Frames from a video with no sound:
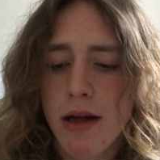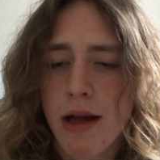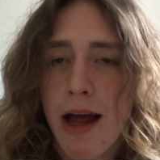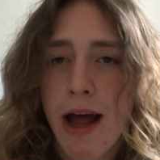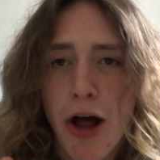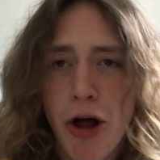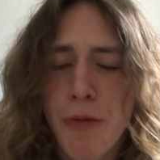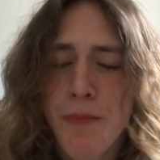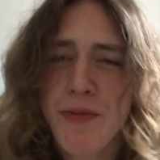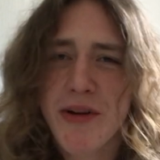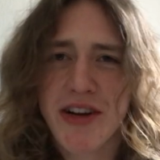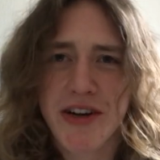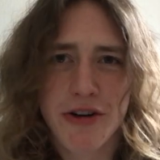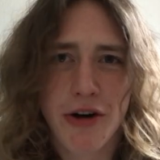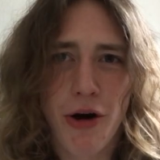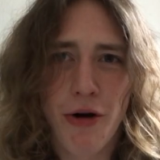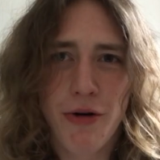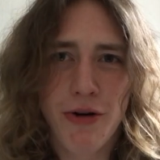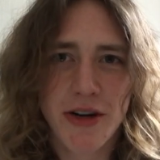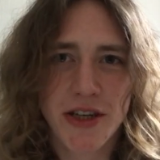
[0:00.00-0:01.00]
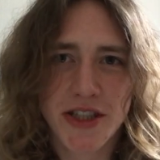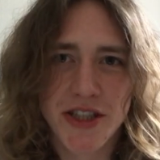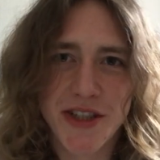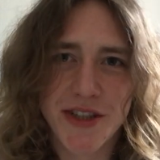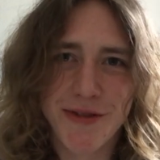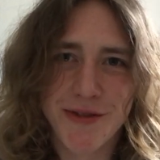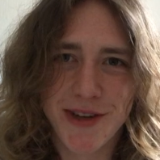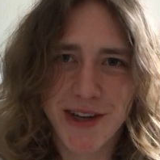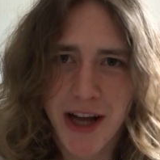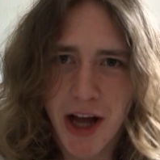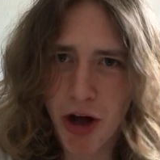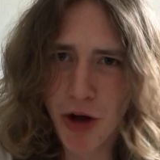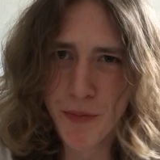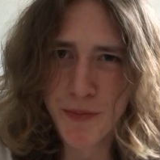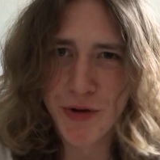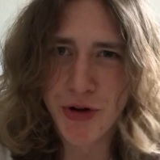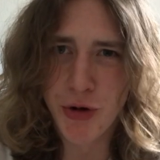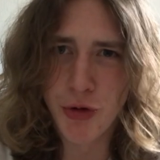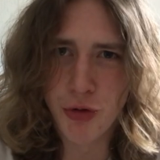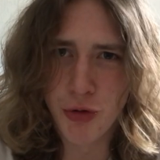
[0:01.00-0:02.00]
help encourage you and
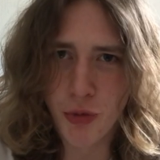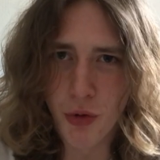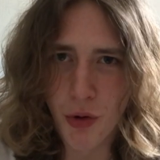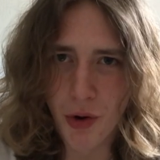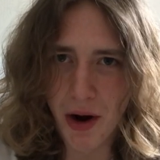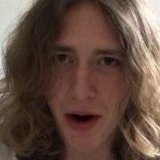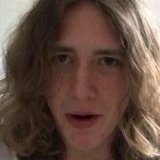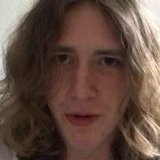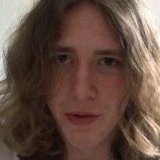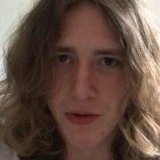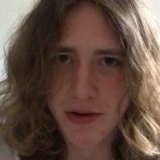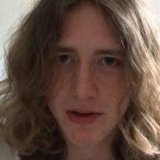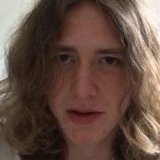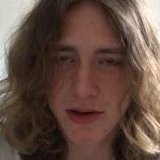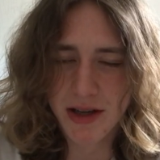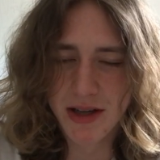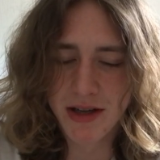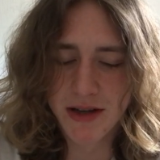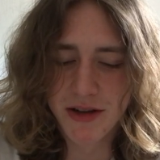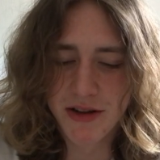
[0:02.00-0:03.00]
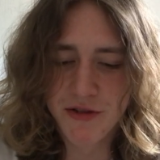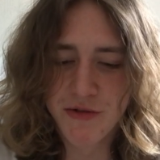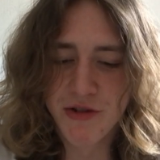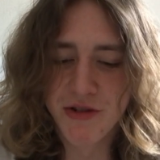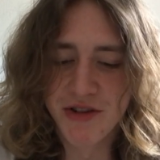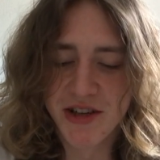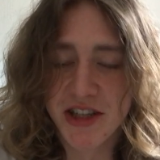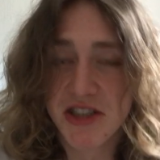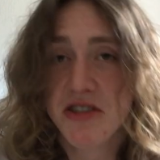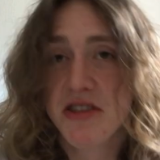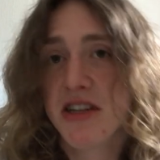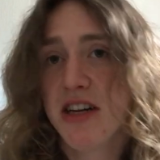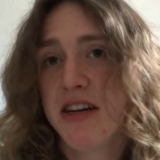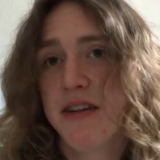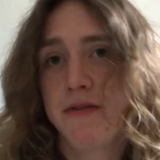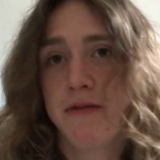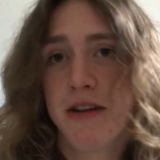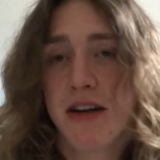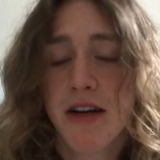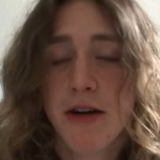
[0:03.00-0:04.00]
help you grow through this
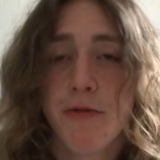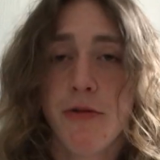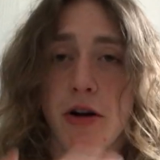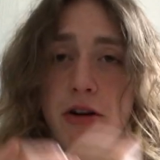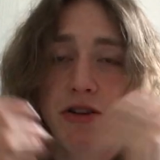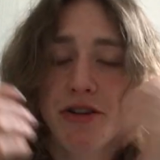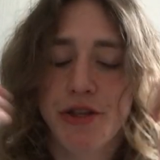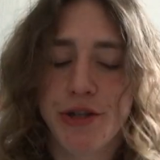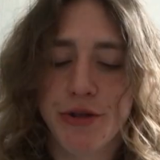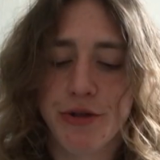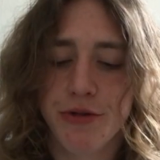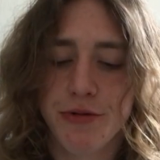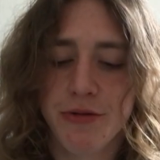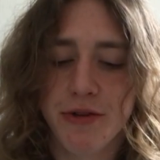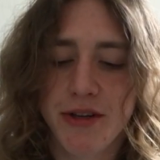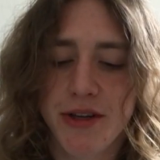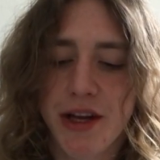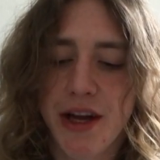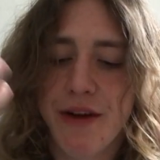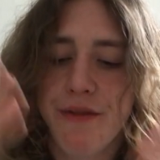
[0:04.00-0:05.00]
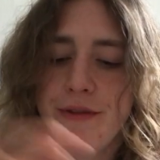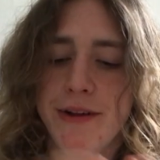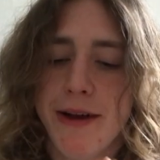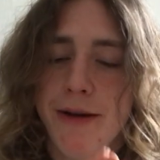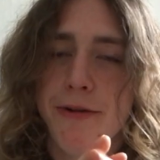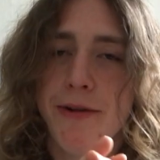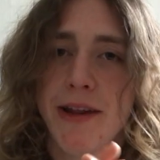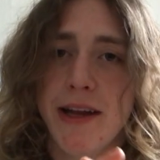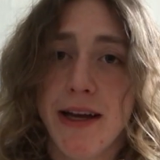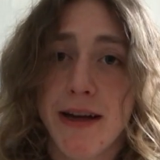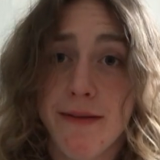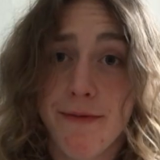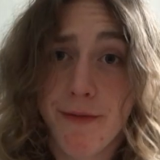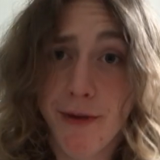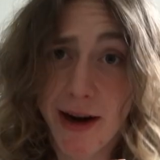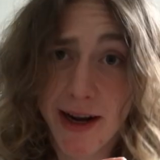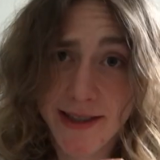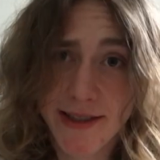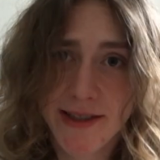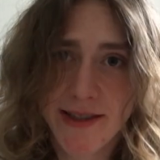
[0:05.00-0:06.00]
life and I want to give you the
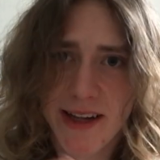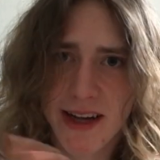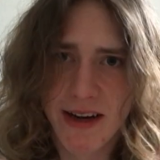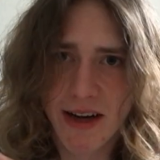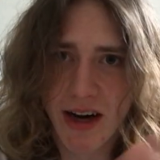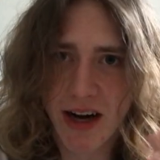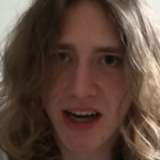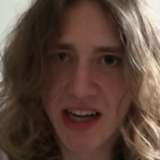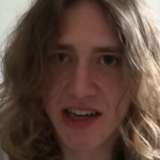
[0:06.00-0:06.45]
advice that I